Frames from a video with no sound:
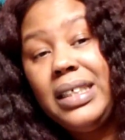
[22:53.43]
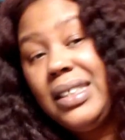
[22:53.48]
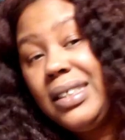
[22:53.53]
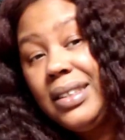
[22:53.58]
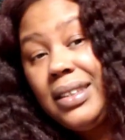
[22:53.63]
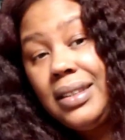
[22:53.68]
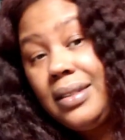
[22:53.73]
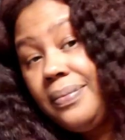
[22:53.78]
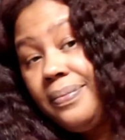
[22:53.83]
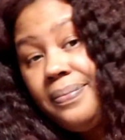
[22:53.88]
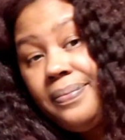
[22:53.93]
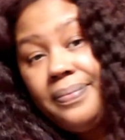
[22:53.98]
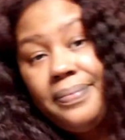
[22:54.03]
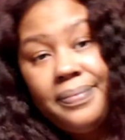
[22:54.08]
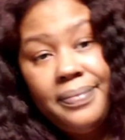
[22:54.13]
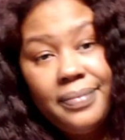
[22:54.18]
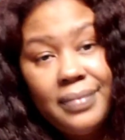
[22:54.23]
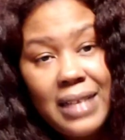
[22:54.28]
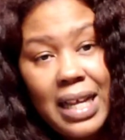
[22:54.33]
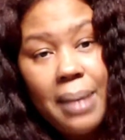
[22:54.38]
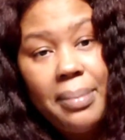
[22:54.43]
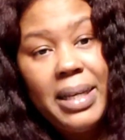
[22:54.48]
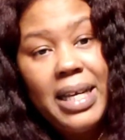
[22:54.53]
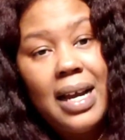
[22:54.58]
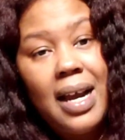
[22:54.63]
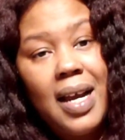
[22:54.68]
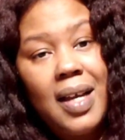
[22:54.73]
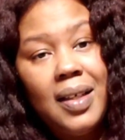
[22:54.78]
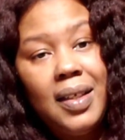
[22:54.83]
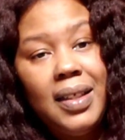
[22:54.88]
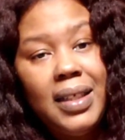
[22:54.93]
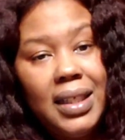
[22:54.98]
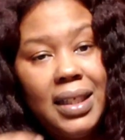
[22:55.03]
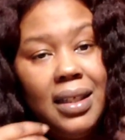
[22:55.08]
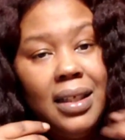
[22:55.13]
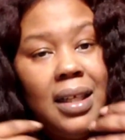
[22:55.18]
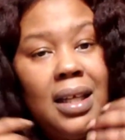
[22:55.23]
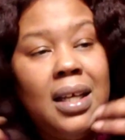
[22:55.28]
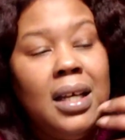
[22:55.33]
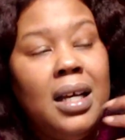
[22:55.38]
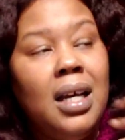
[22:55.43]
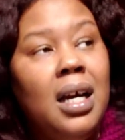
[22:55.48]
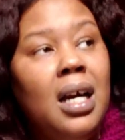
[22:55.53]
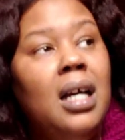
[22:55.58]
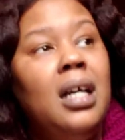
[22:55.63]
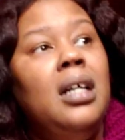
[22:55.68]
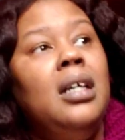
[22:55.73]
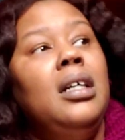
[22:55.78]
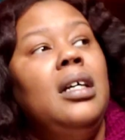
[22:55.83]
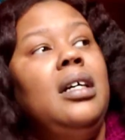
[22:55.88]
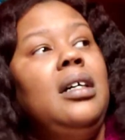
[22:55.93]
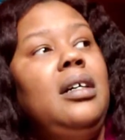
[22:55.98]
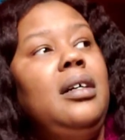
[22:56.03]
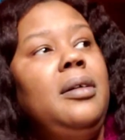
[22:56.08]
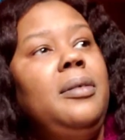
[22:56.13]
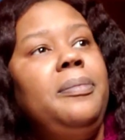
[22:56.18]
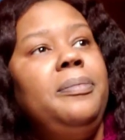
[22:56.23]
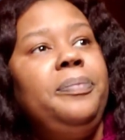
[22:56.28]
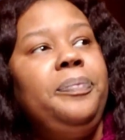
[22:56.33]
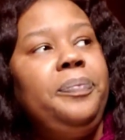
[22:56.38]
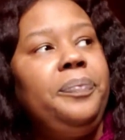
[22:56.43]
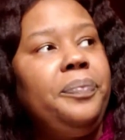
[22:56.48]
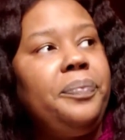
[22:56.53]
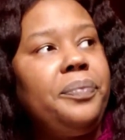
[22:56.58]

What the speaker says: Because I mean, I get I